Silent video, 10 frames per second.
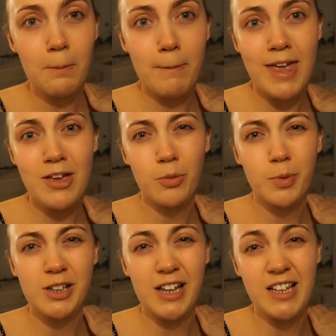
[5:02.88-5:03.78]

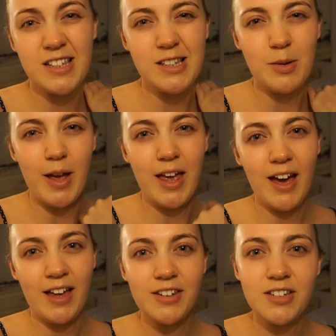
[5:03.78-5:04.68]
makeup clings to
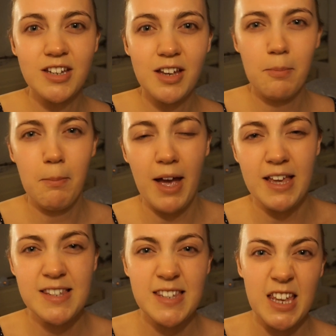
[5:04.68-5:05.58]
it, and
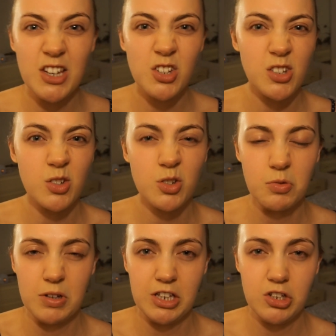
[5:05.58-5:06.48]
my skin just
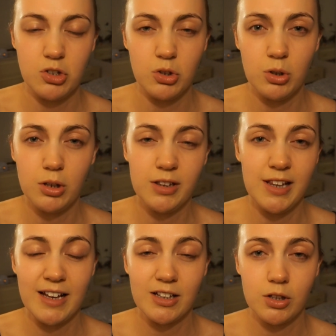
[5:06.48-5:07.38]
looks really dull and
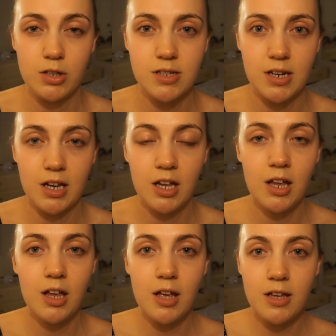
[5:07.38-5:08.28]
lackluster.
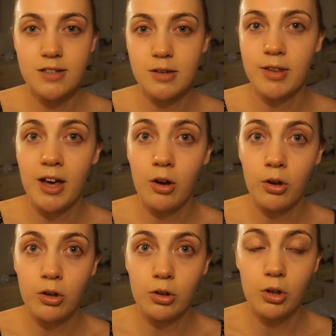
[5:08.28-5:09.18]
So that
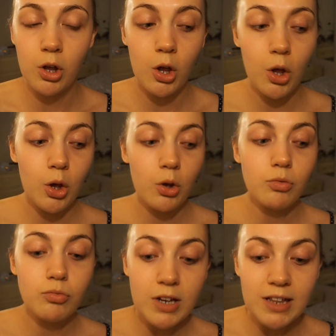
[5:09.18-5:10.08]
oil
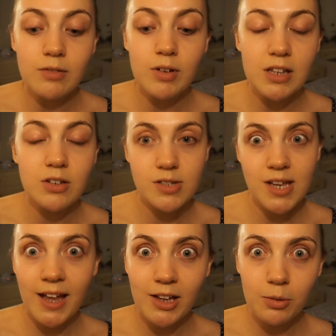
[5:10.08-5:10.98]
really does
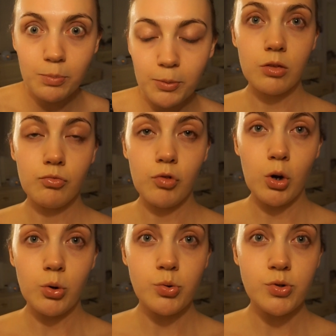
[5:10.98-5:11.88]
help.
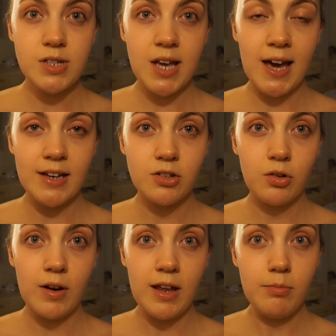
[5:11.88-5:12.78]
Rose hand
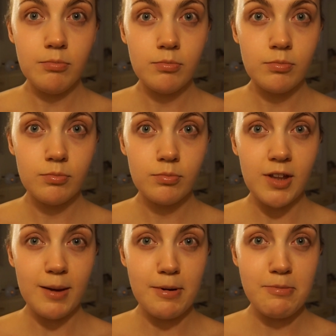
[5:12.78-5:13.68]
cream
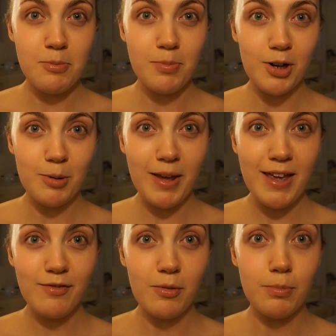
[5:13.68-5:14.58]
that my mum bought
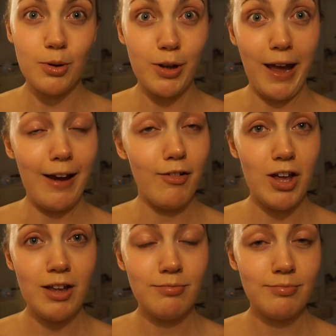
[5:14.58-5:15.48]
me from
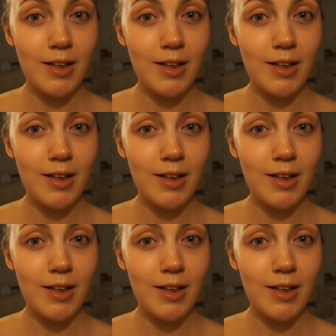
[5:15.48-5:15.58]
Bulgaria,